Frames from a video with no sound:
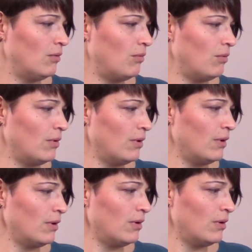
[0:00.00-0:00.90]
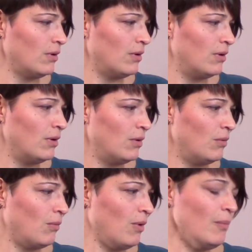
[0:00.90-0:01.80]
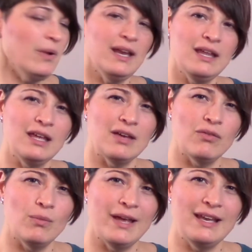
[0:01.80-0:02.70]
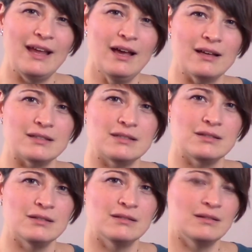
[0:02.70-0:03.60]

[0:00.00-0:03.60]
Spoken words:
Or what might he give away next?